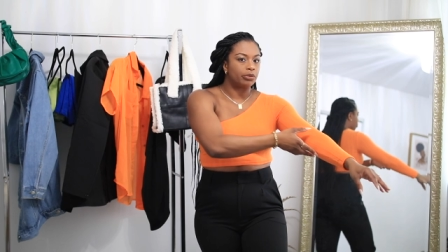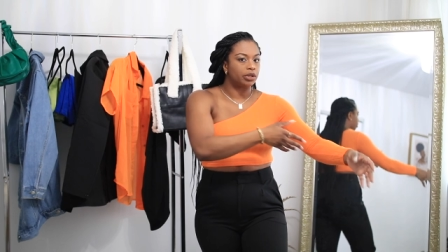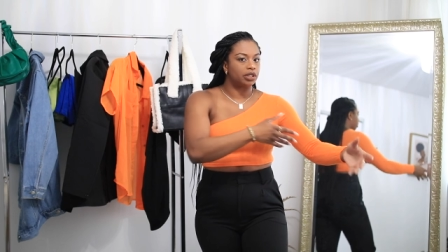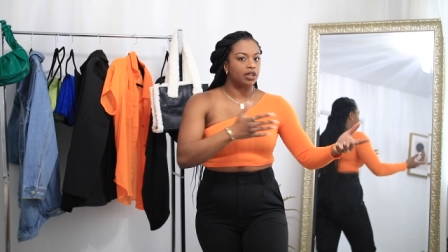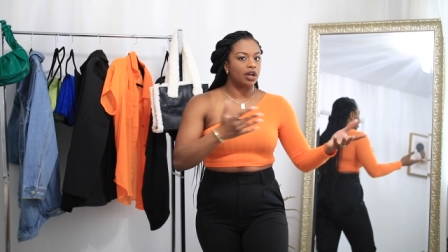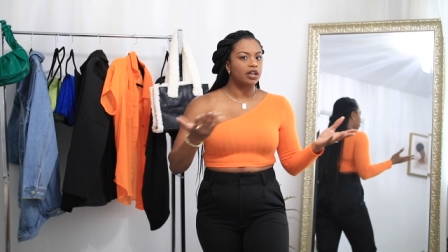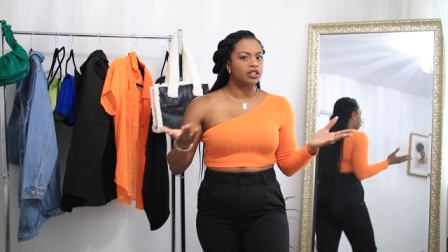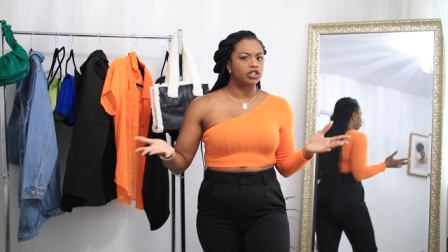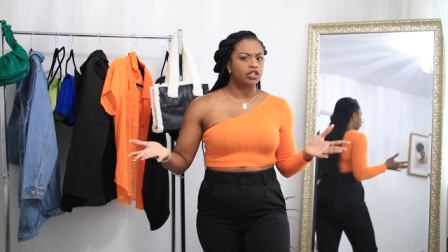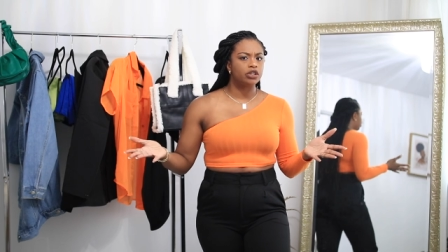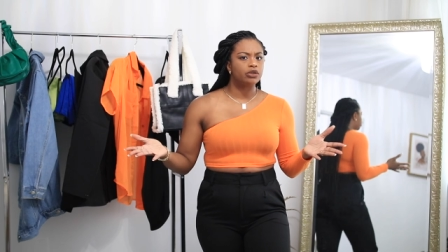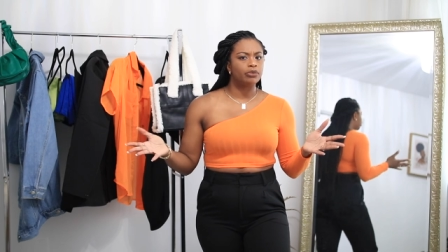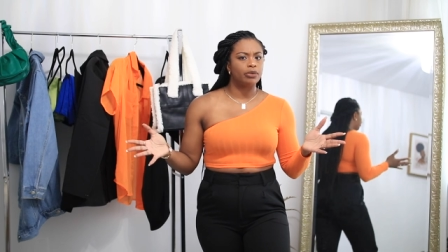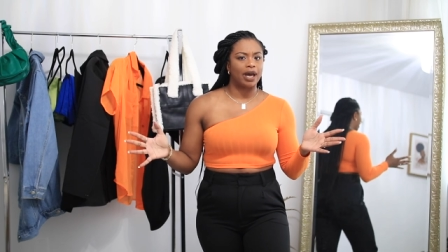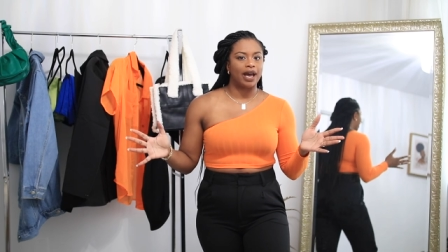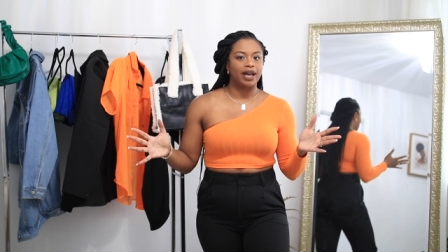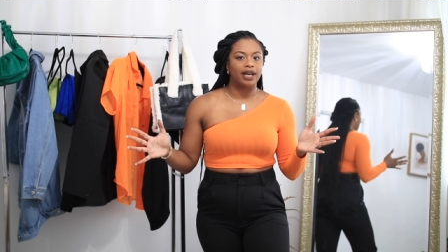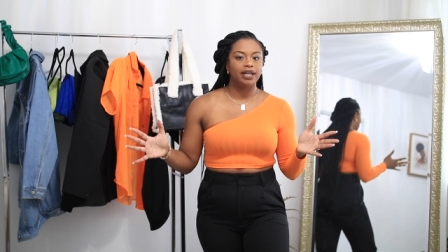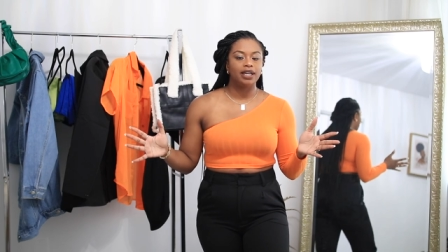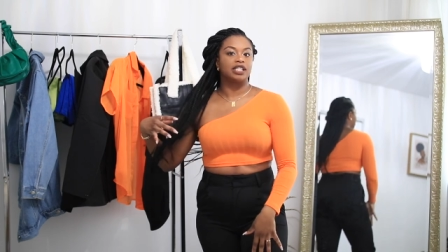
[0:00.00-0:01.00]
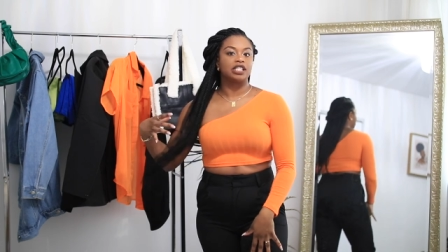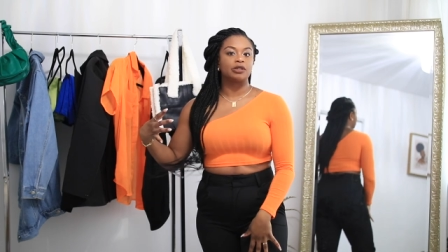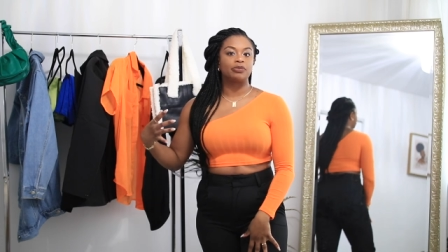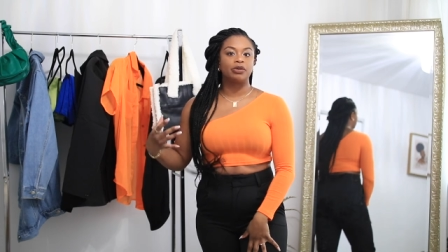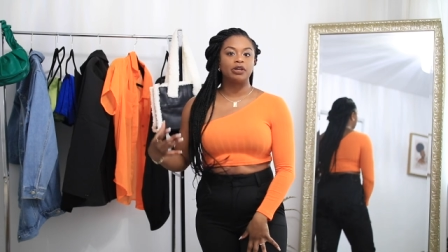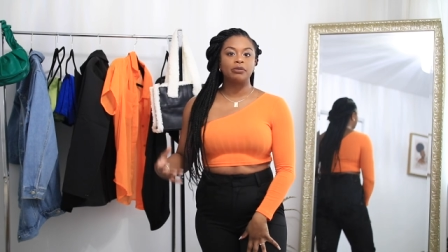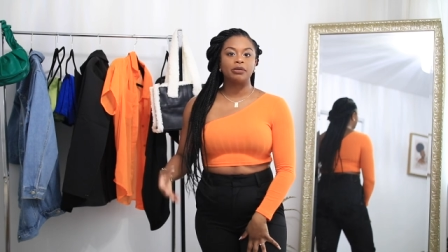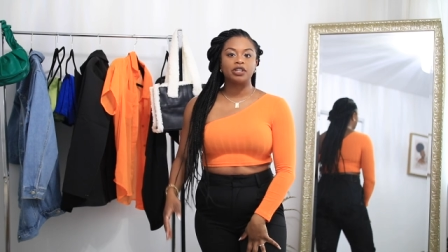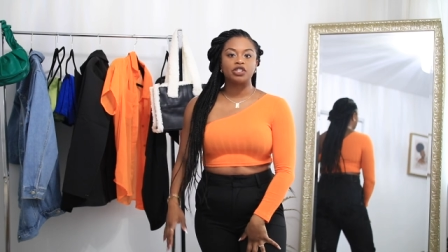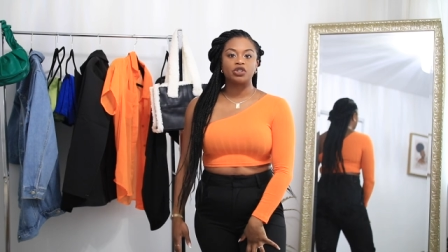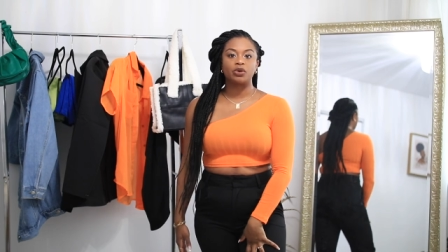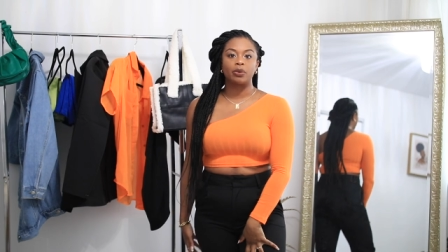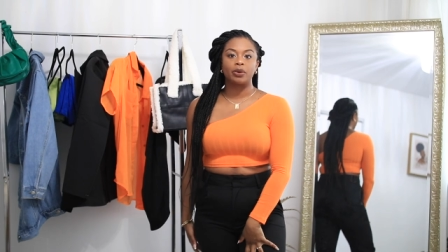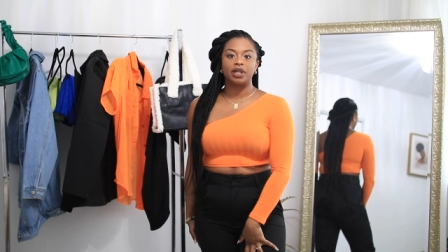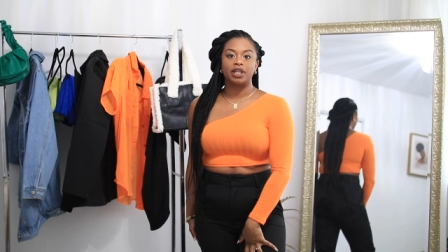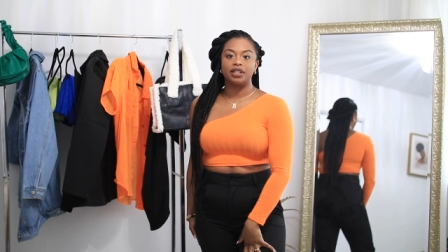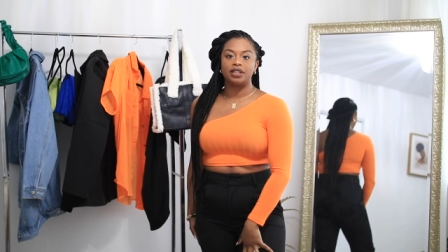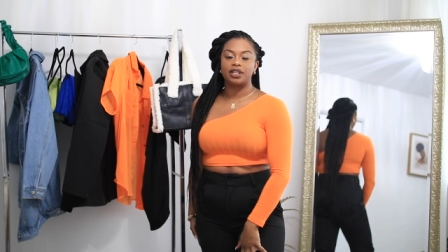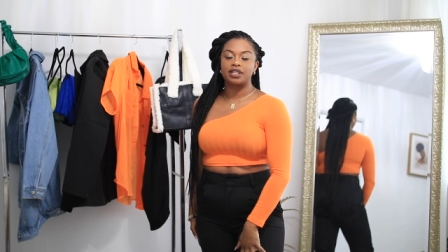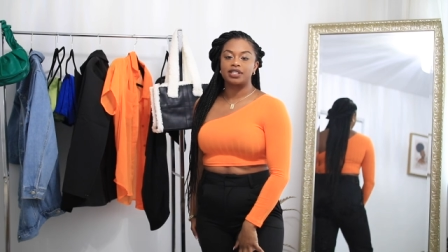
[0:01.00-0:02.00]
but not too bad. So this is pretty much
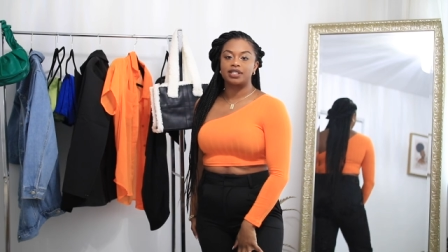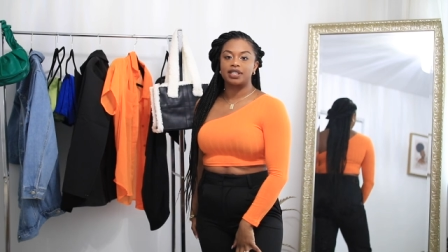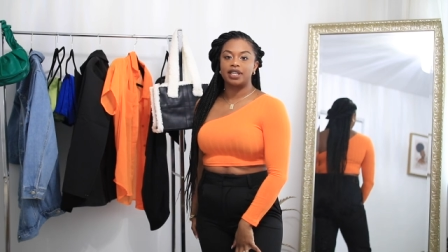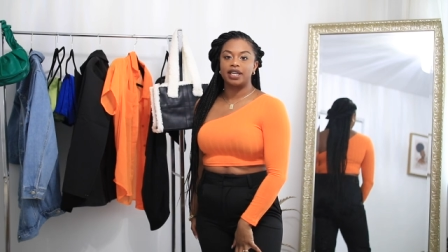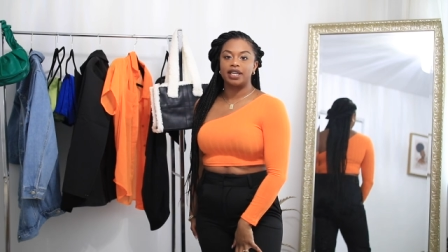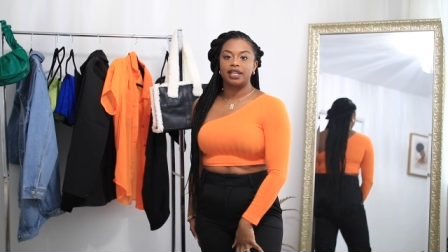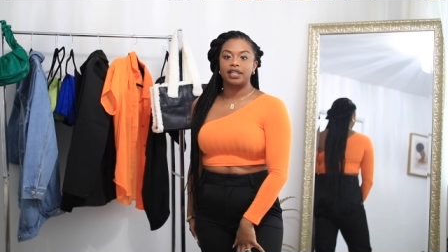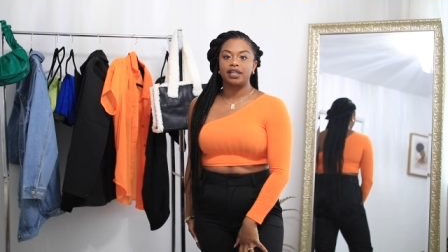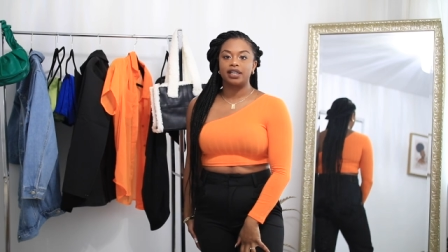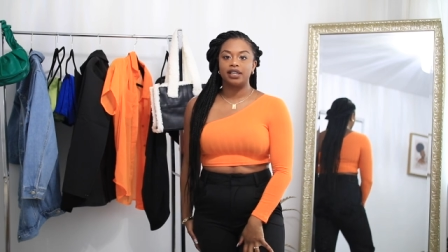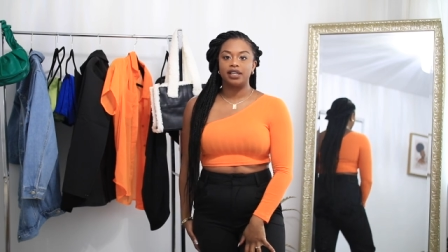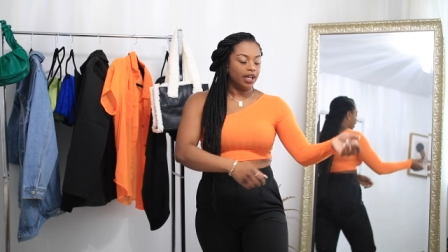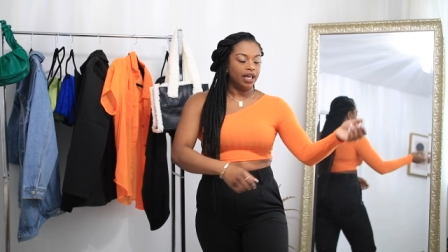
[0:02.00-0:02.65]
what it looks like.